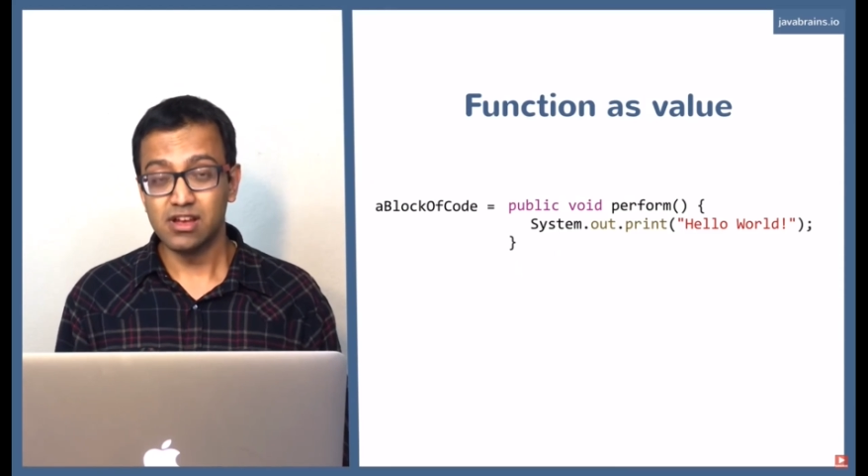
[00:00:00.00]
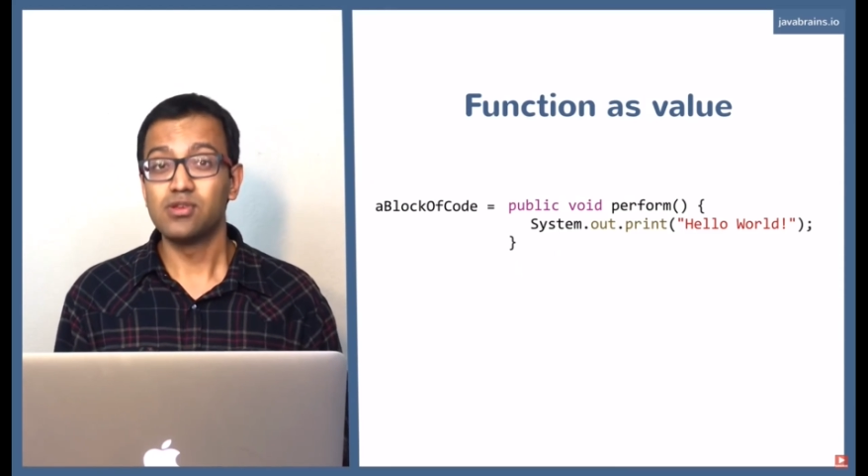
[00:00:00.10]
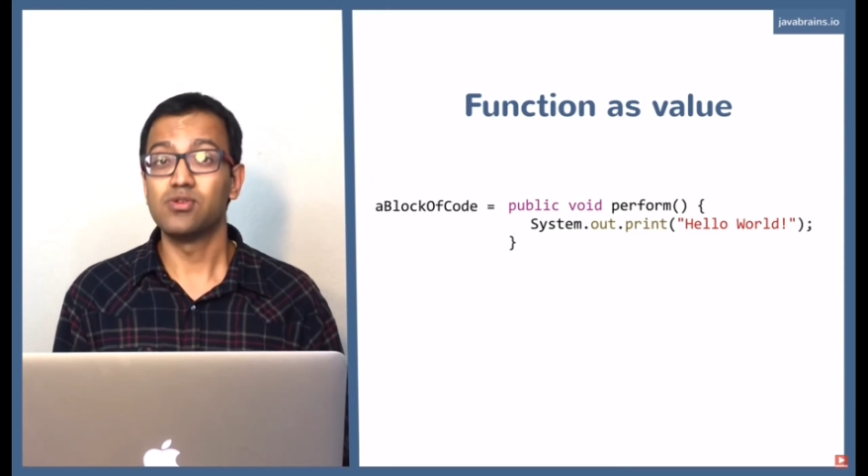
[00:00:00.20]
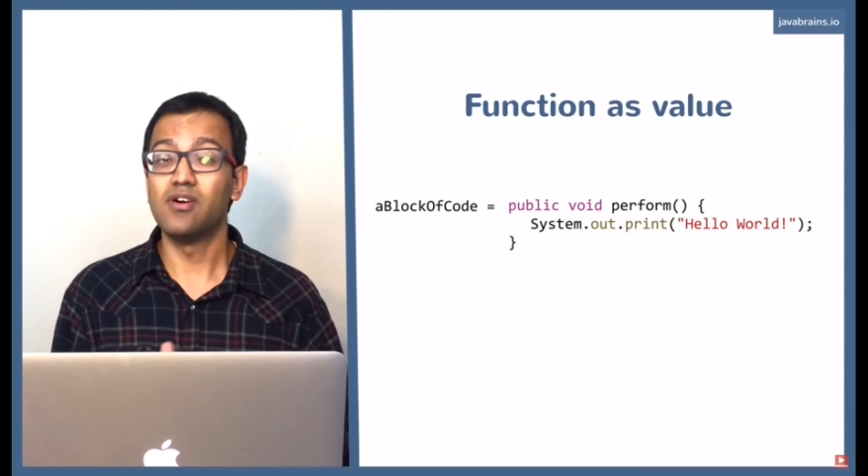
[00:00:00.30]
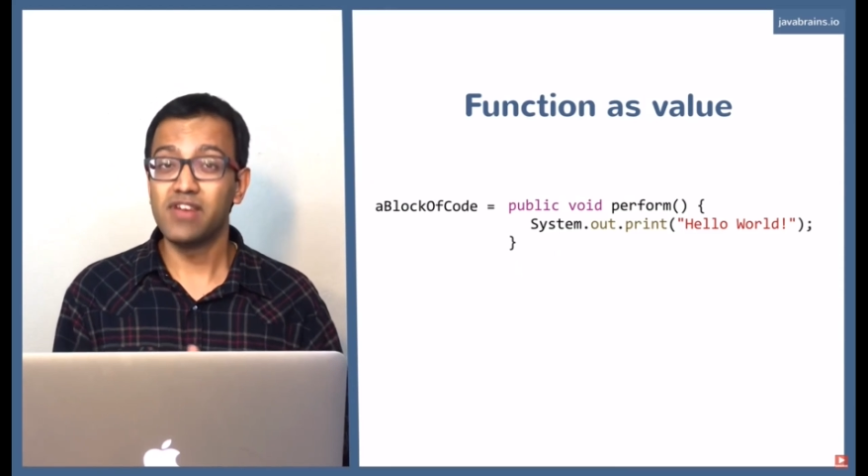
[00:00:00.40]

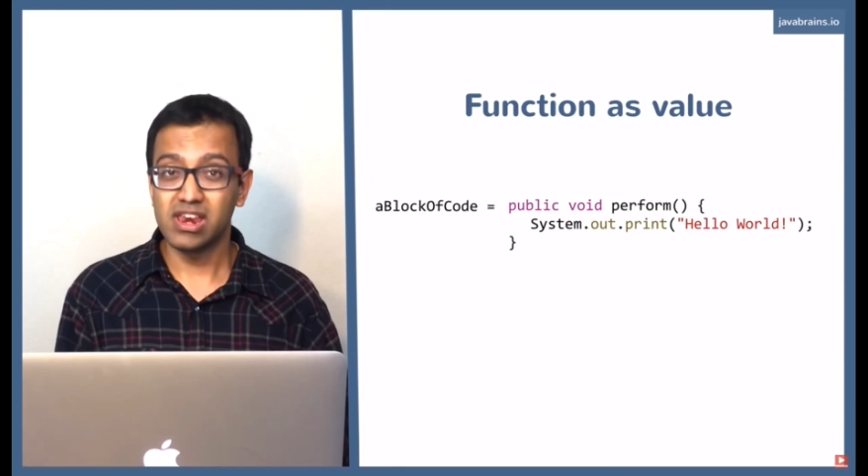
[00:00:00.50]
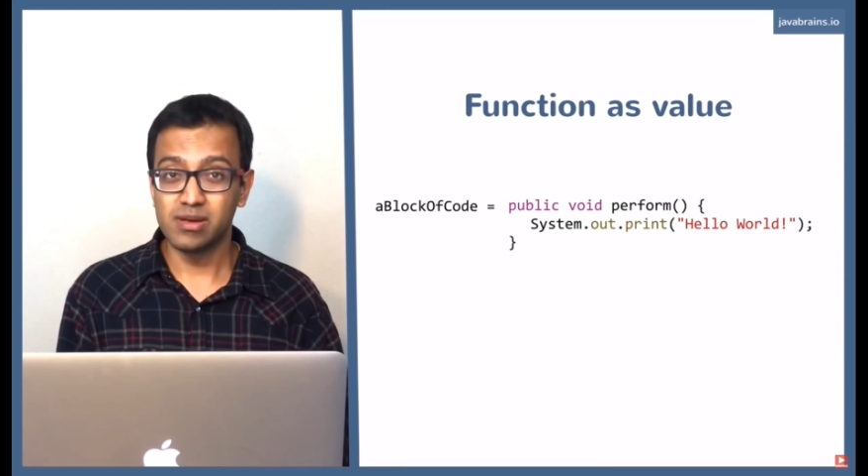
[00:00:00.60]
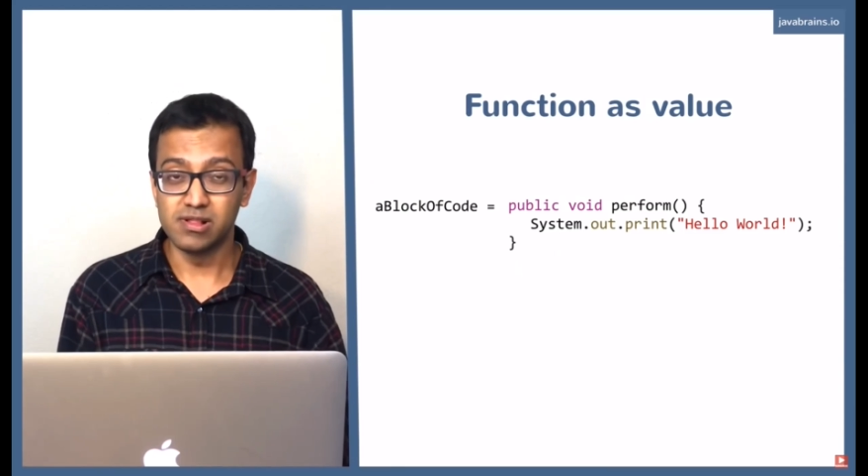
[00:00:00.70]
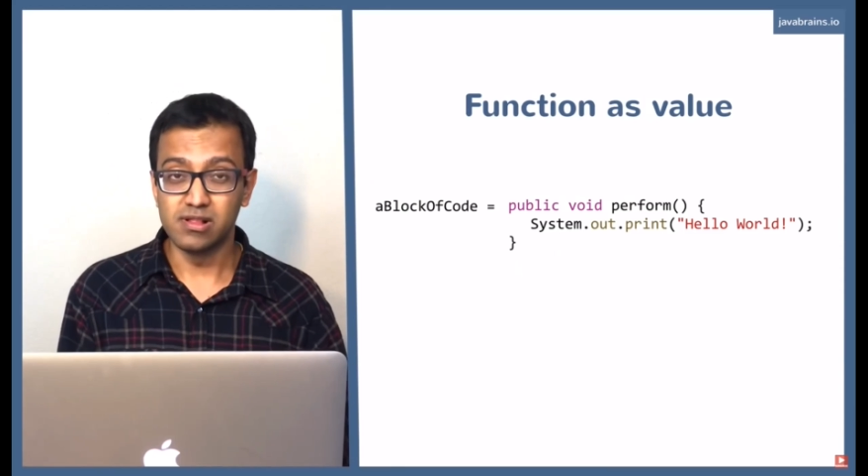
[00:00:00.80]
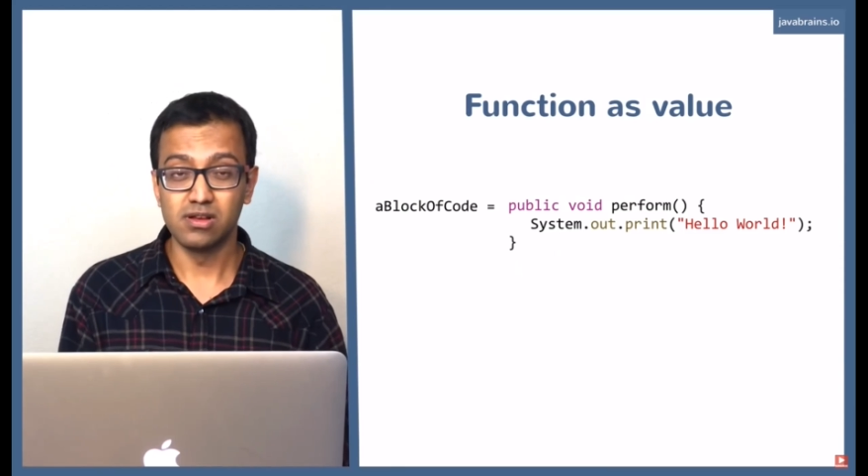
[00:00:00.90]
to a
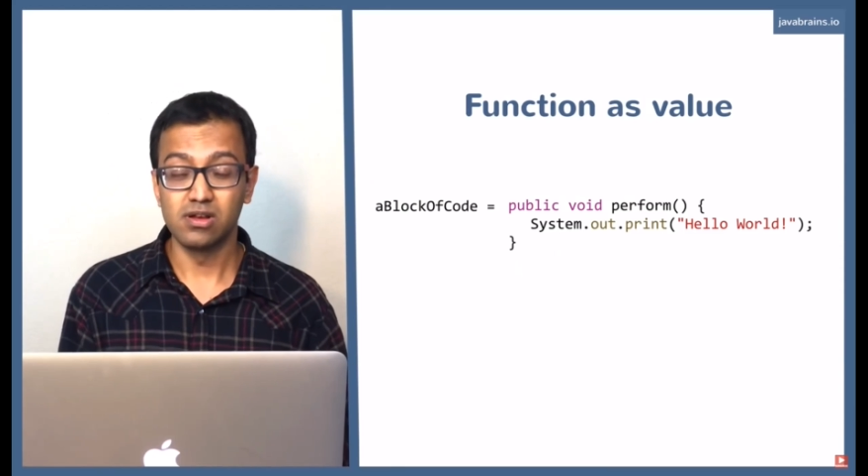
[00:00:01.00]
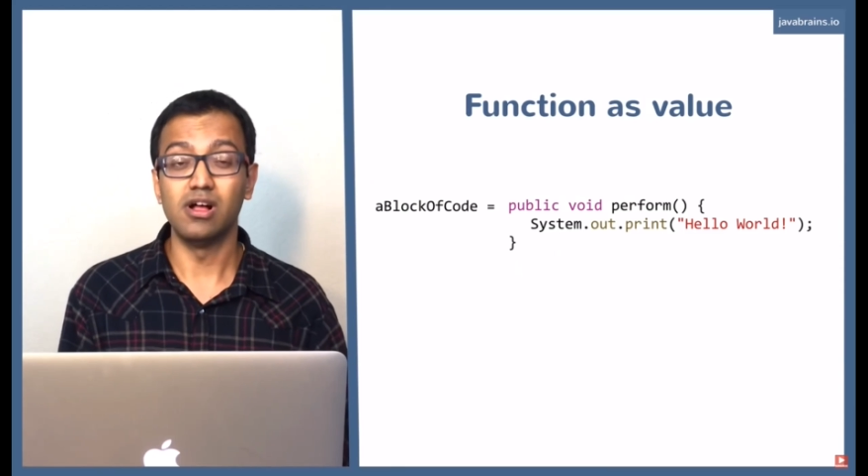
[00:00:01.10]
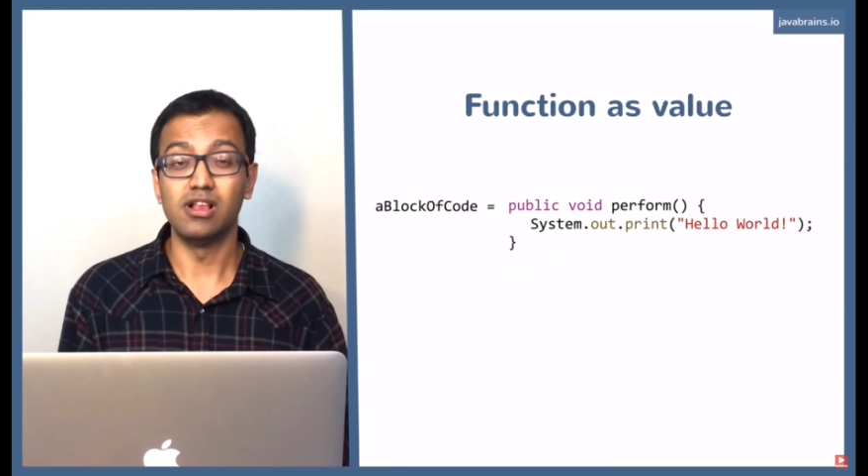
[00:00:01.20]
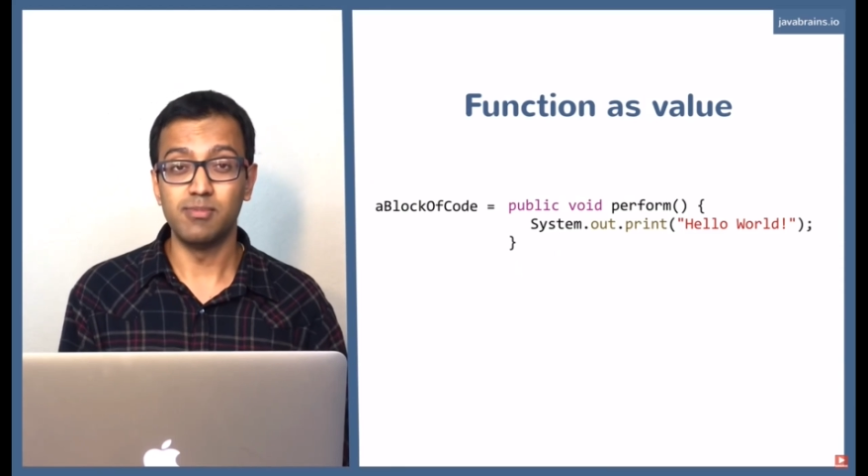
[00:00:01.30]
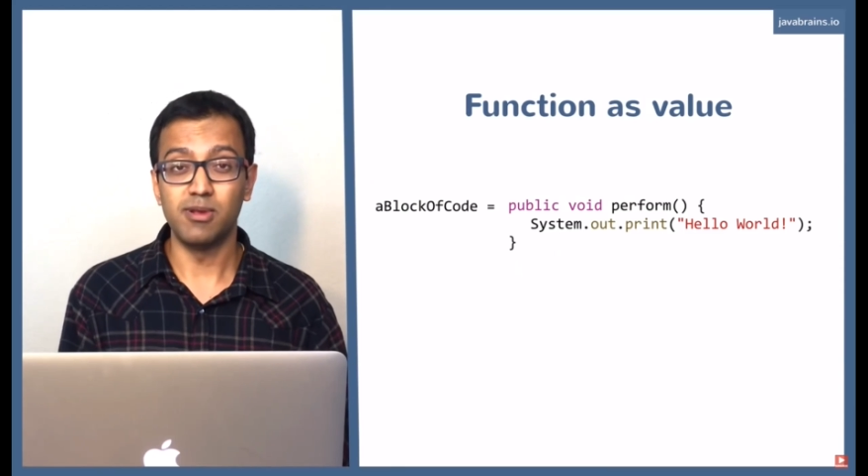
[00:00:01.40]
variable
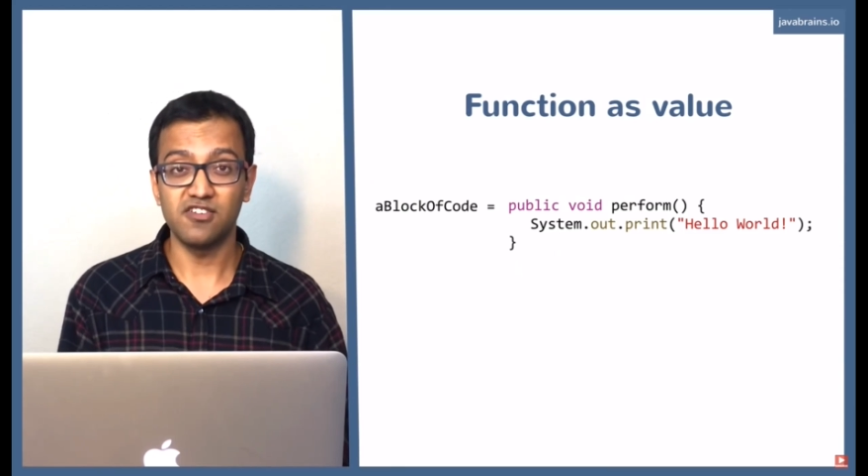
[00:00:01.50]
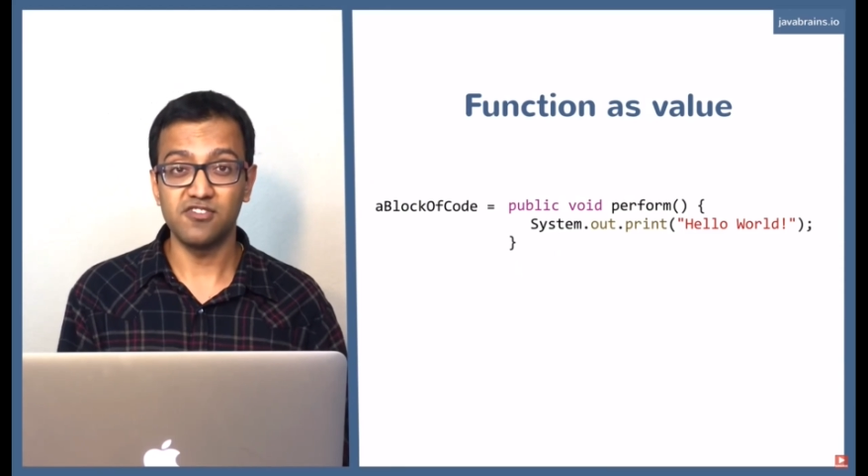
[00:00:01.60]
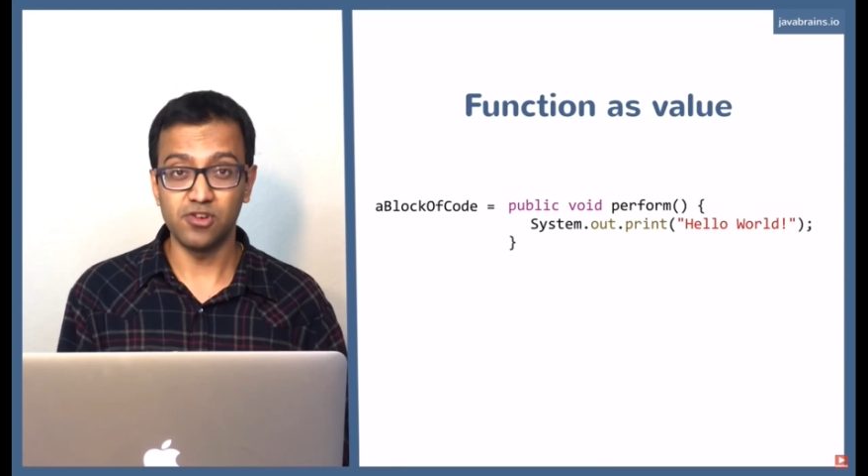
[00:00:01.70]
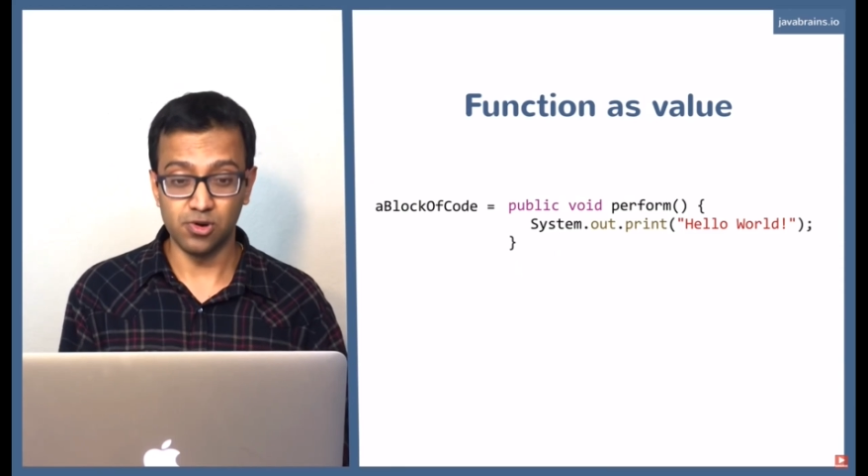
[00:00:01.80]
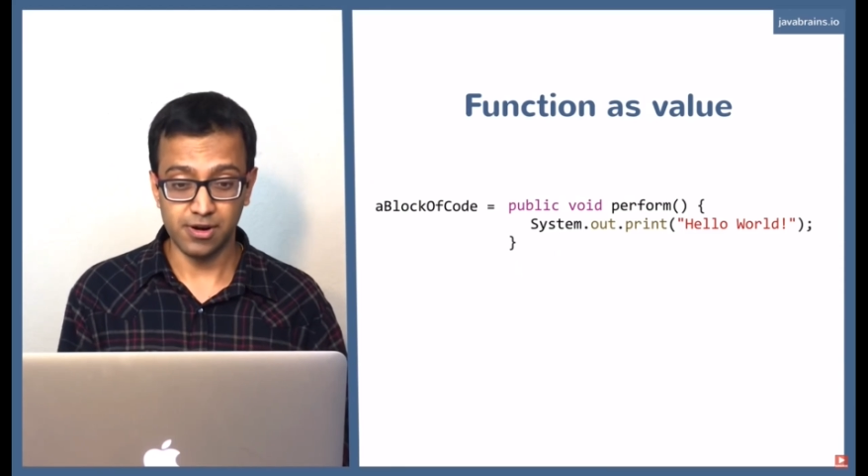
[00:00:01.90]
called a block
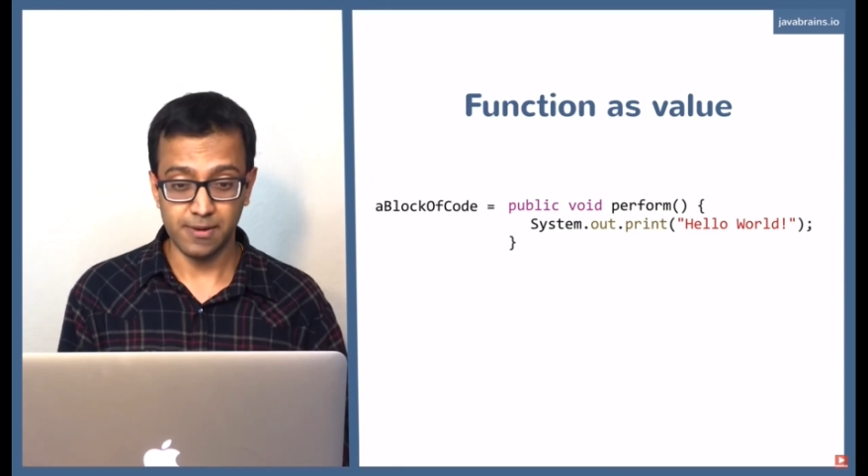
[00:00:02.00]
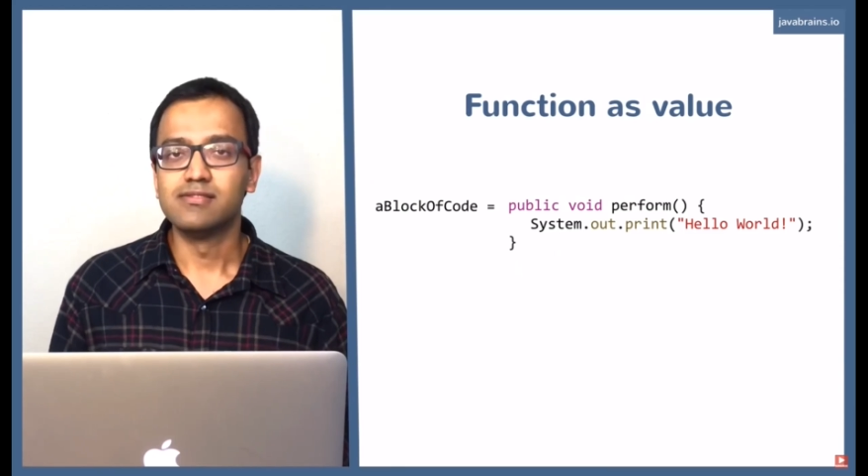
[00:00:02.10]
of code?